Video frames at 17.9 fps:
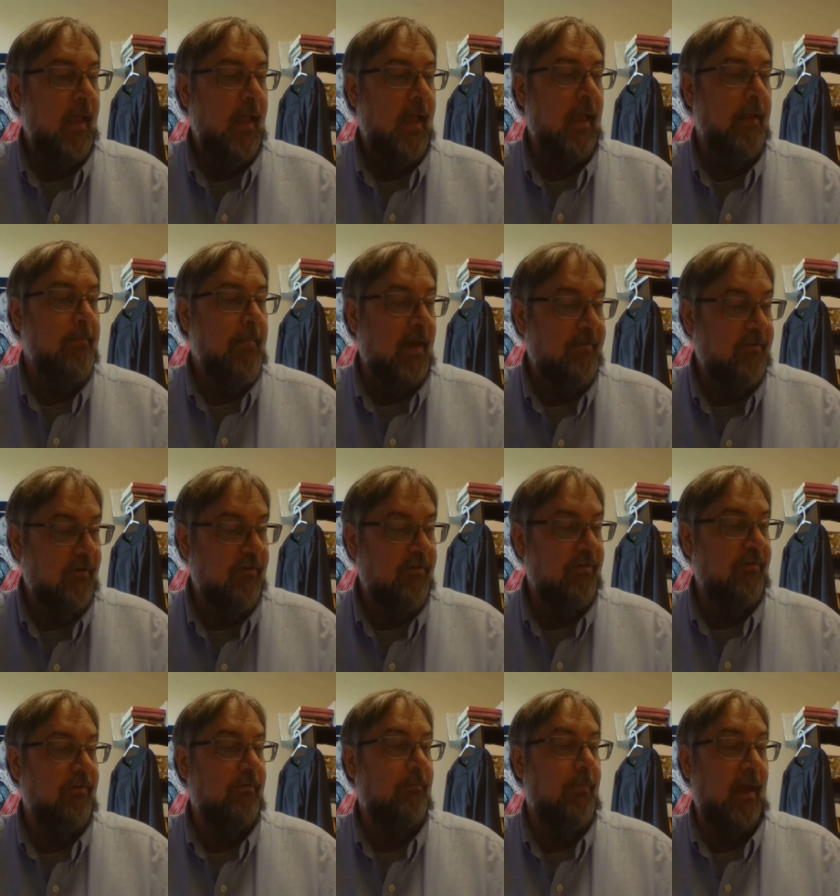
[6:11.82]
And
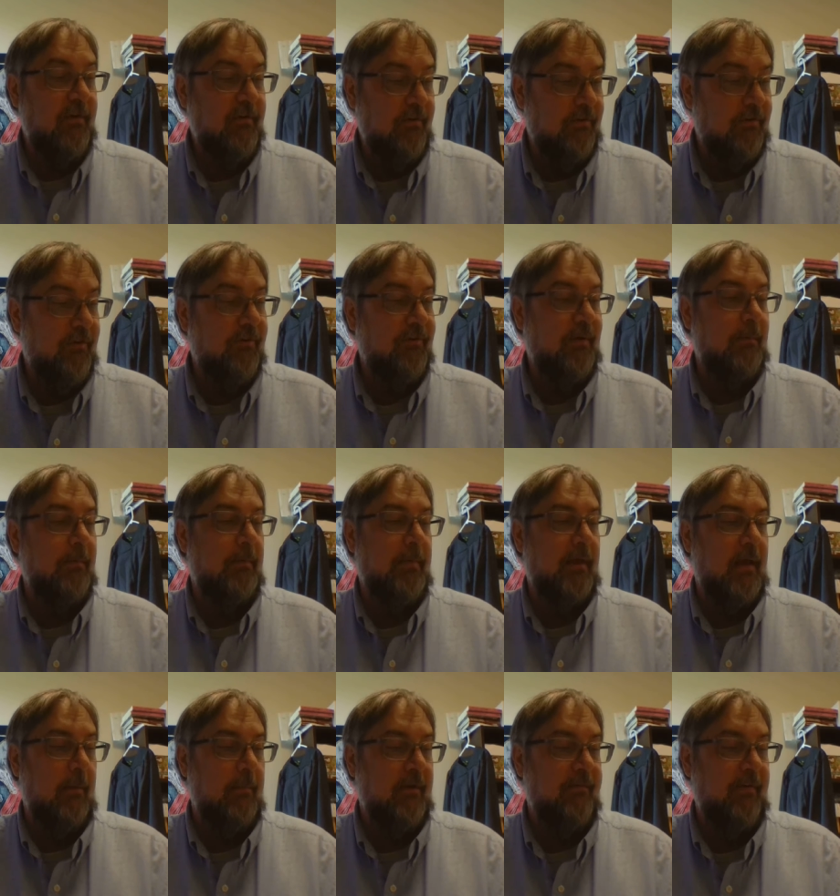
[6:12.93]
messages seem to be
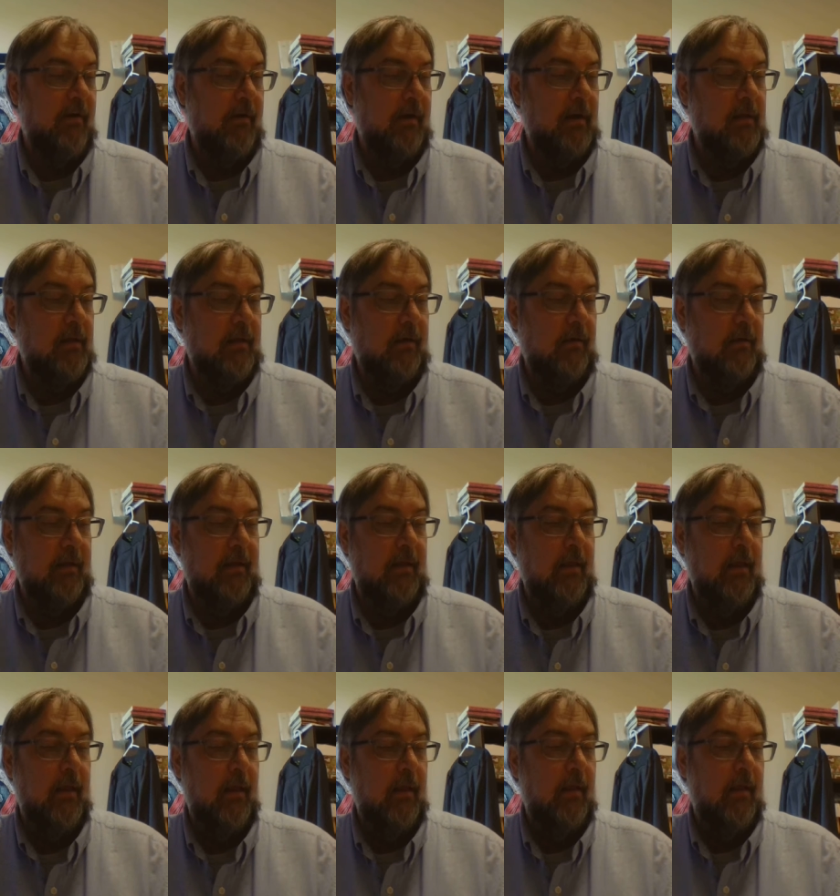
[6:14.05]
coming very clearly
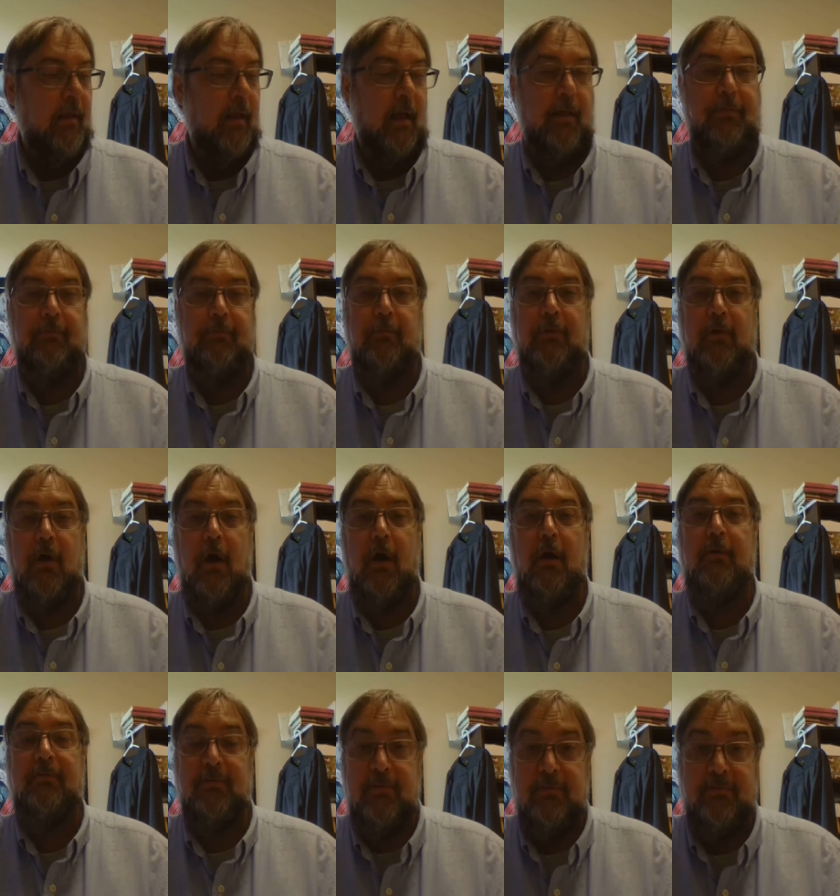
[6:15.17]
through the
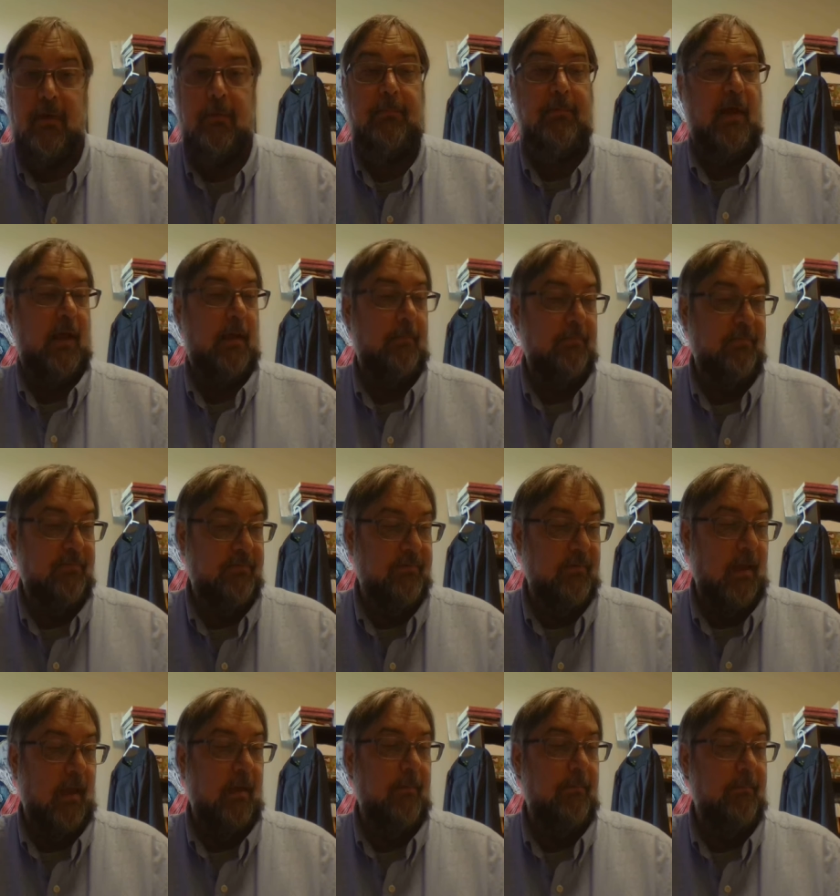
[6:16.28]
cards, sometimes
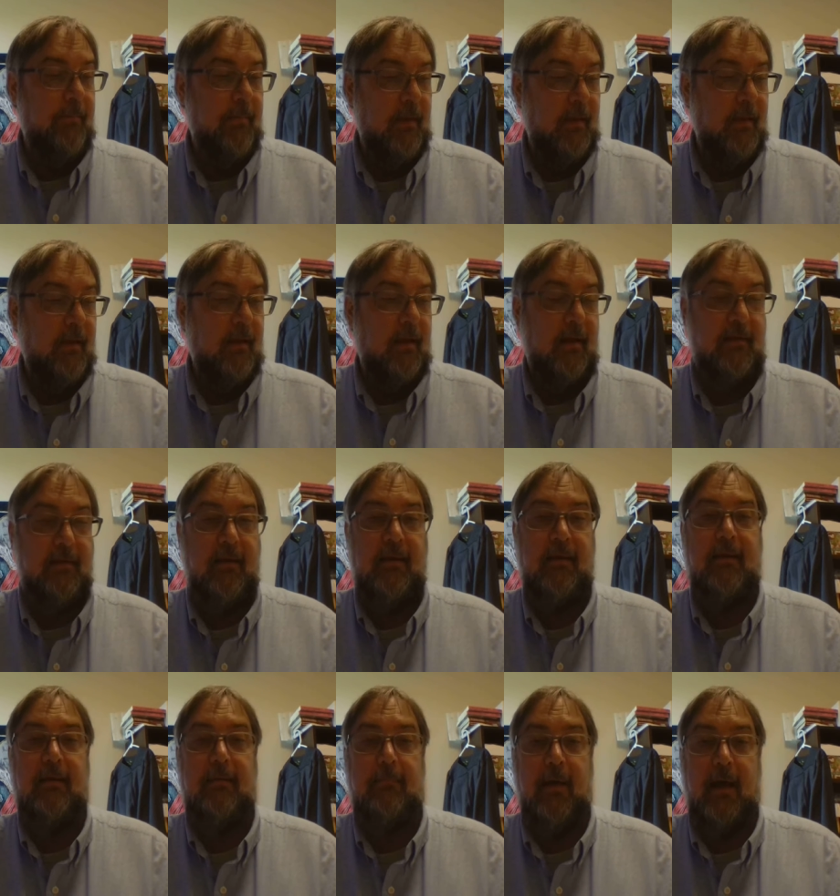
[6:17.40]

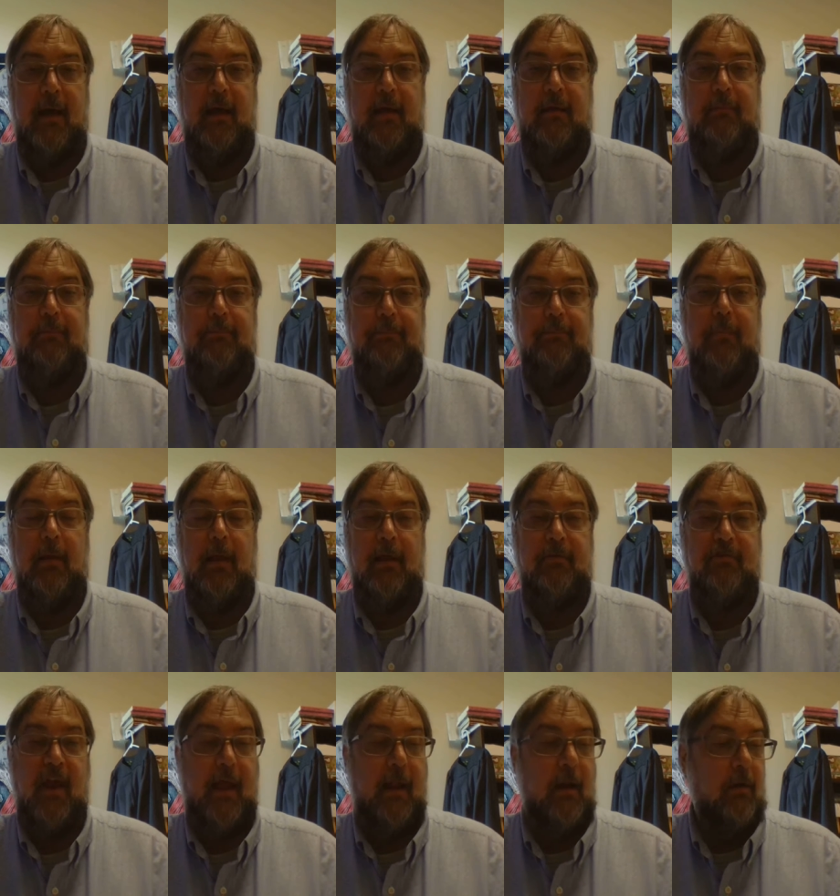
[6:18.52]
attended by
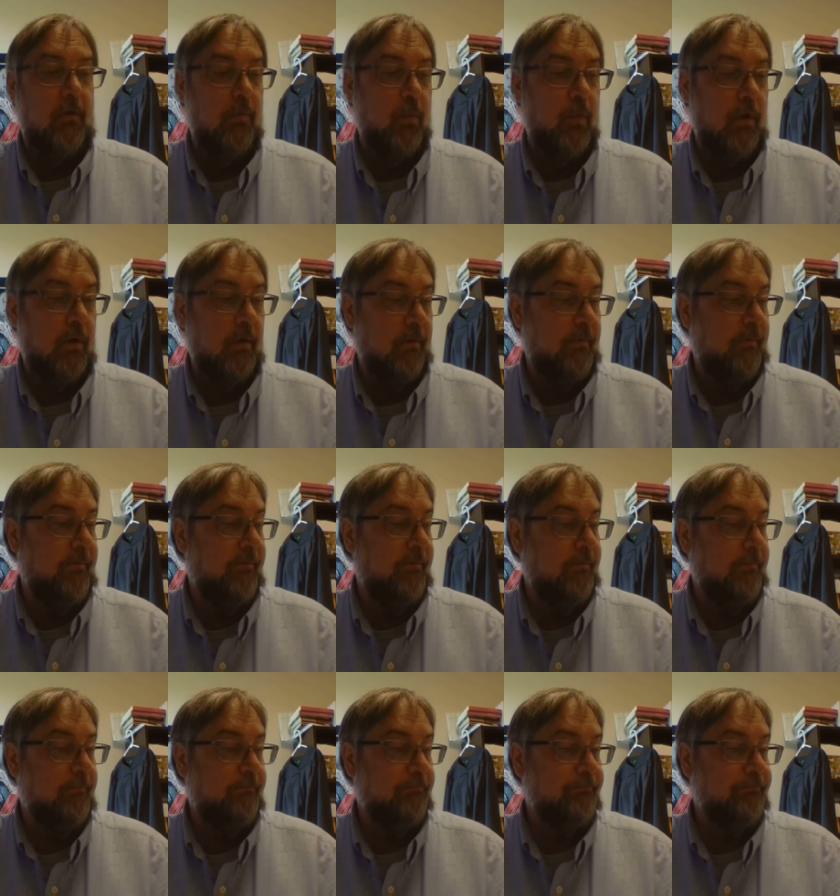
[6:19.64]
channeled words.